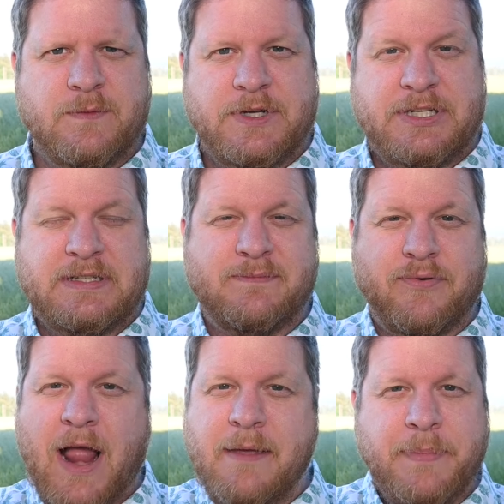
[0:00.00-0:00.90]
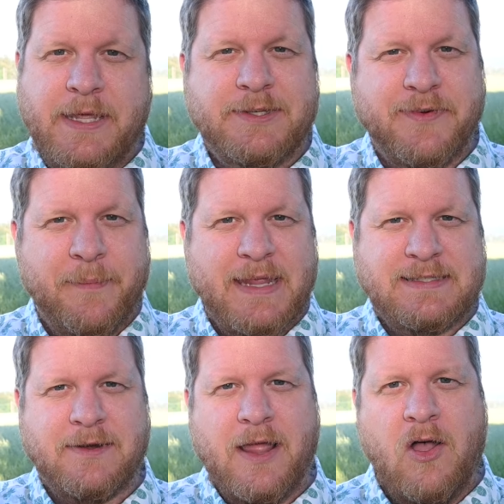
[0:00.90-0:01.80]
which is Bright Peach from
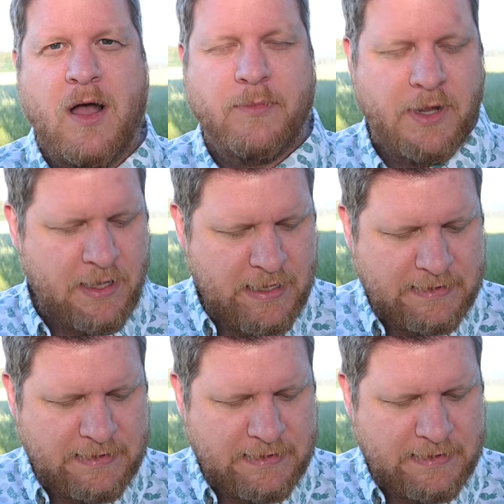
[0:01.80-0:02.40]
Maison Alhambra.